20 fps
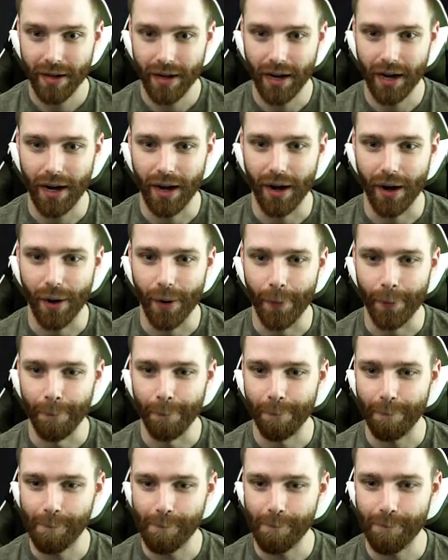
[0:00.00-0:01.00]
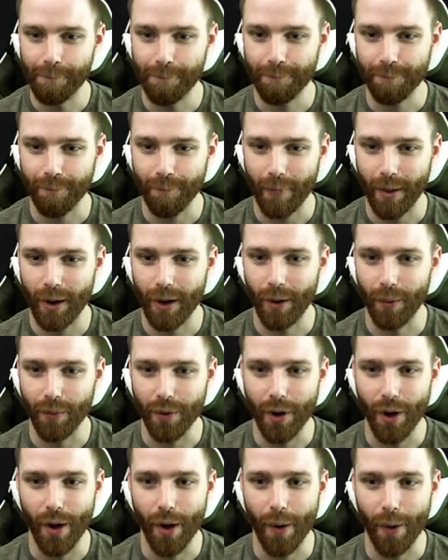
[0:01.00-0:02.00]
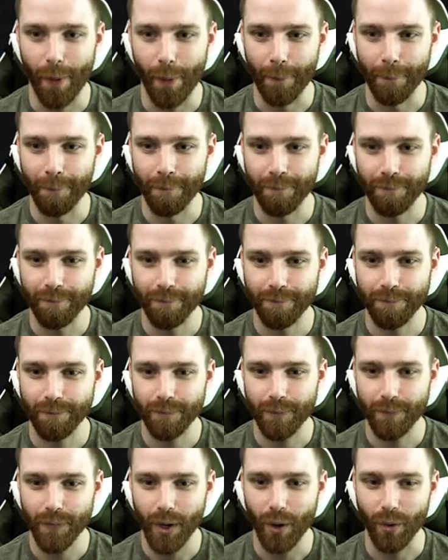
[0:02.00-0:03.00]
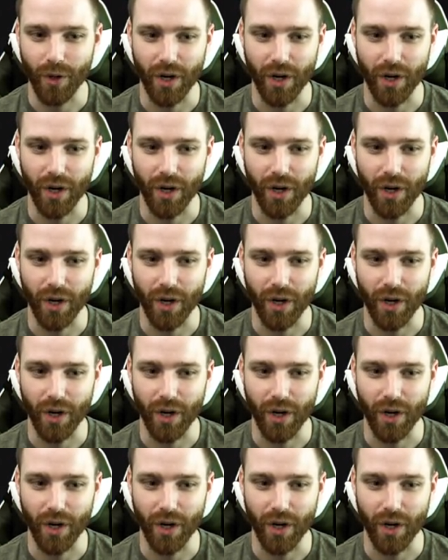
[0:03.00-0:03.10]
Uh-oh. Oh no. Oh